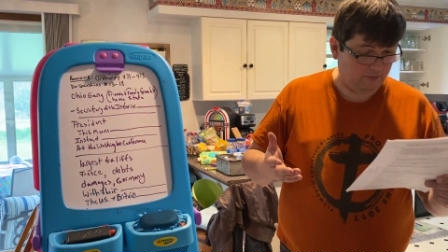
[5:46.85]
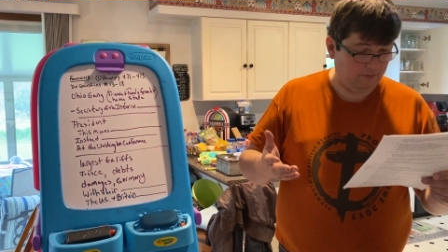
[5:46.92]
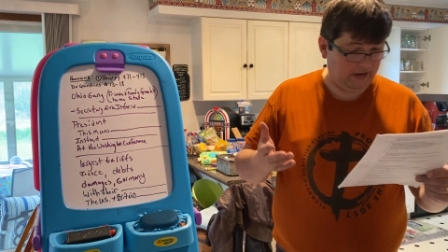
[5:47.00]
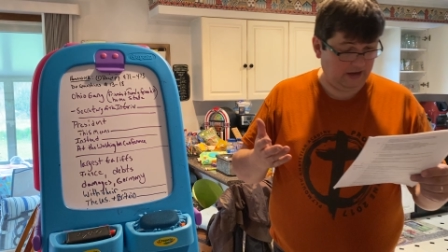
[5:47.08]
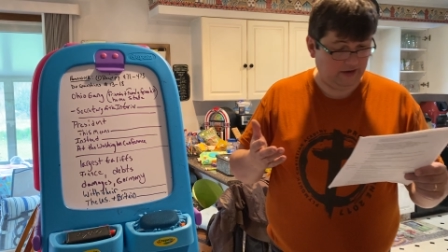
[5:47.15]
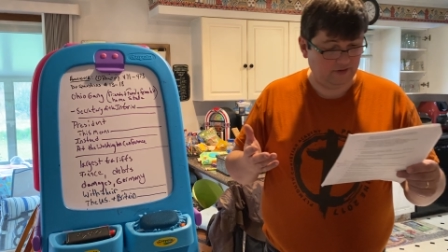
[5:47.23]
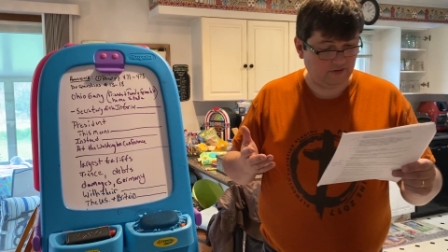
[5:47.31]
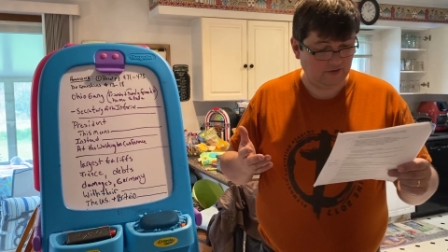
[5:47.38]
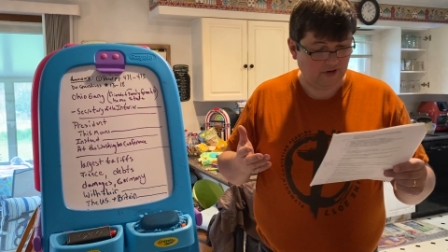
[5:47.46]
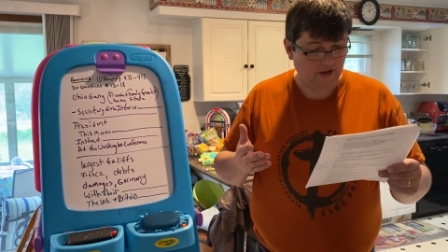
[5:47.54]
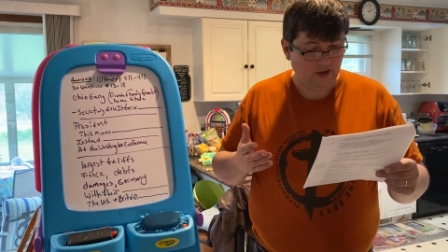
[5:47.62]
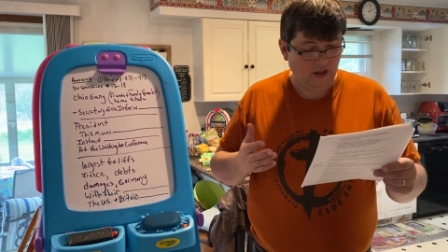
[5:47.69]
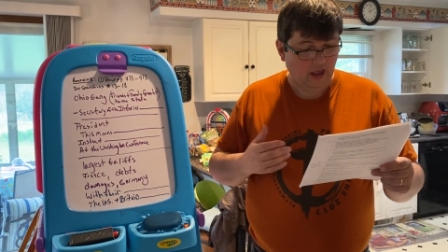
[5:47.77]
means
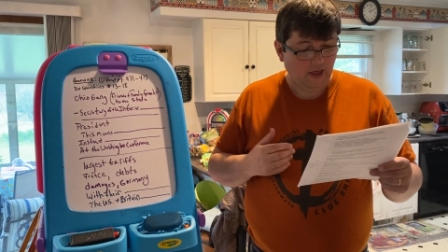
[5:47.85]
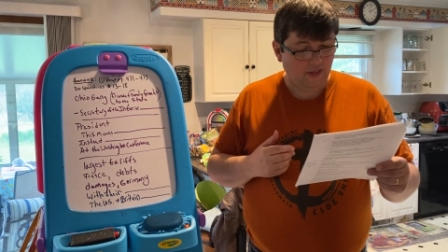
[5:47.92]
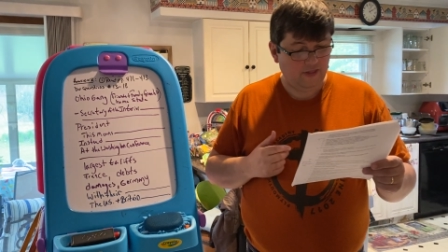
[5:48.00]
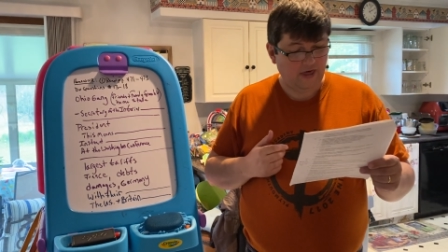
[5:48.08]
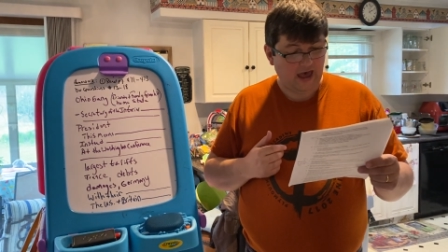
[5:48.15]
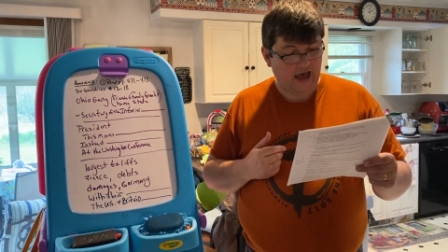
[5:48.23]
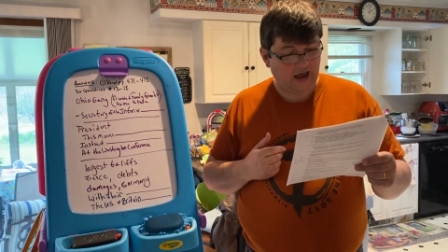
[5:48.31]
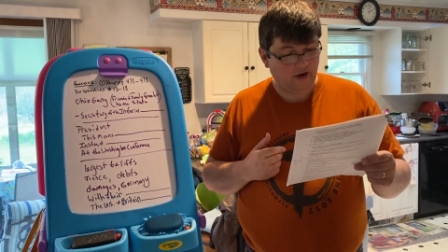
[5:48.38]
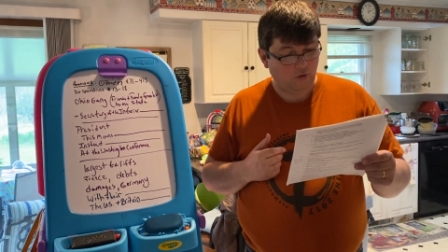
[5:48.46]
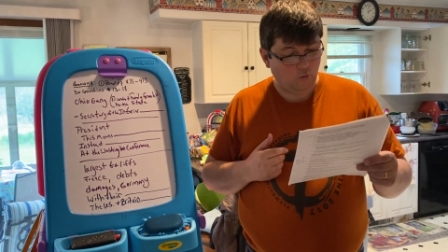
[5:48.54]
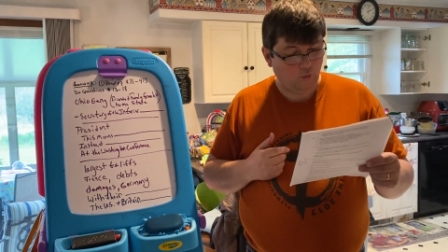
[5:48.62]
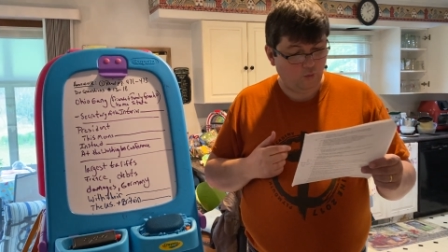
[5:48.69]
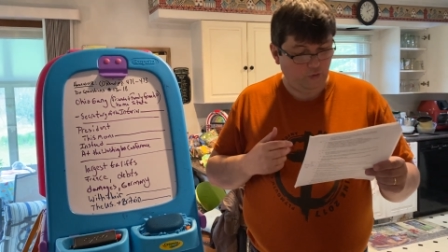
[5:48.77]
that
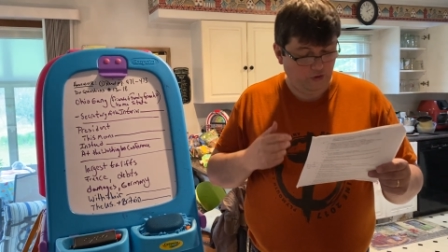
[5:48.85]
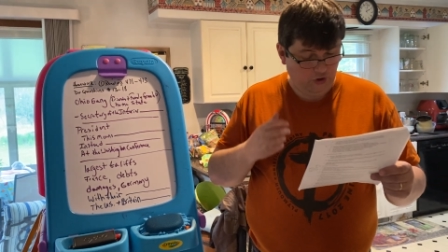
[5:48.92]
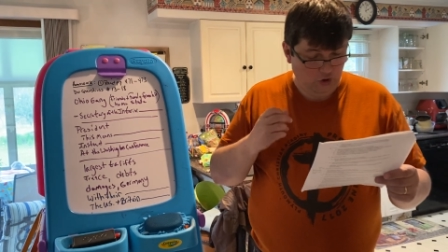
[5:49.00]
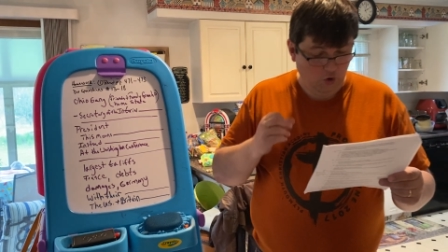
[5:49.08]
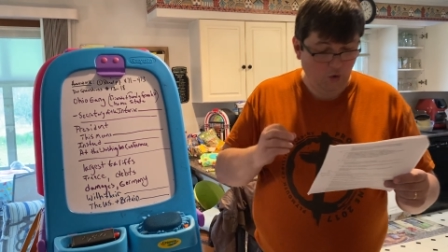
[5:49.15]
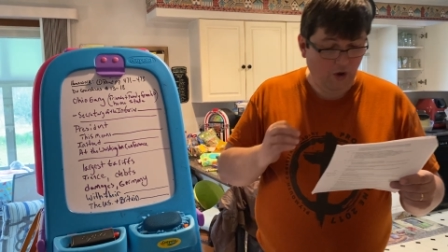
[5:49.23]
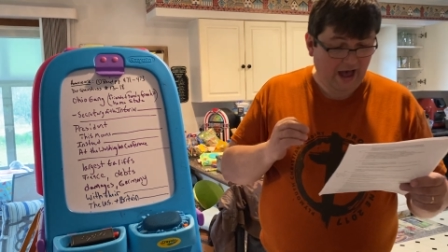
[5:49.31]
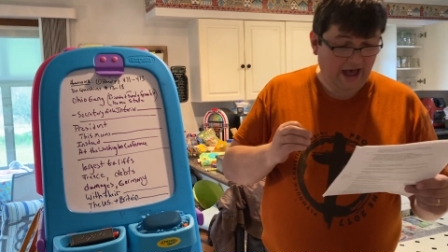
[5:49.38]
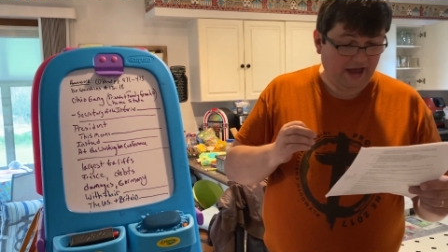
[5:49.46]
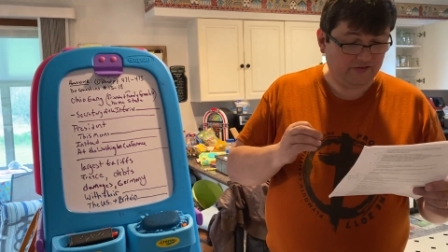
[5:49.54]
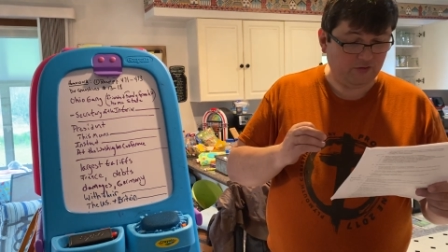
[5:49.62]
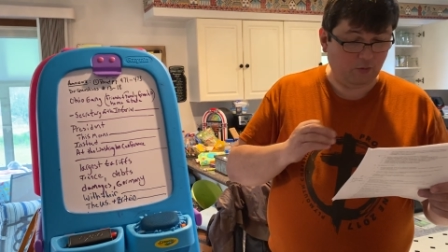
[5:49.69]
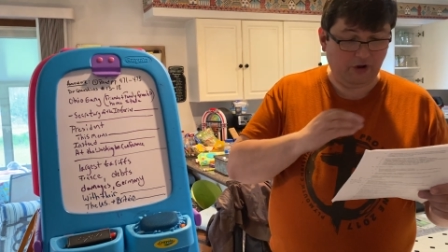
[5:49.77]
the U.S.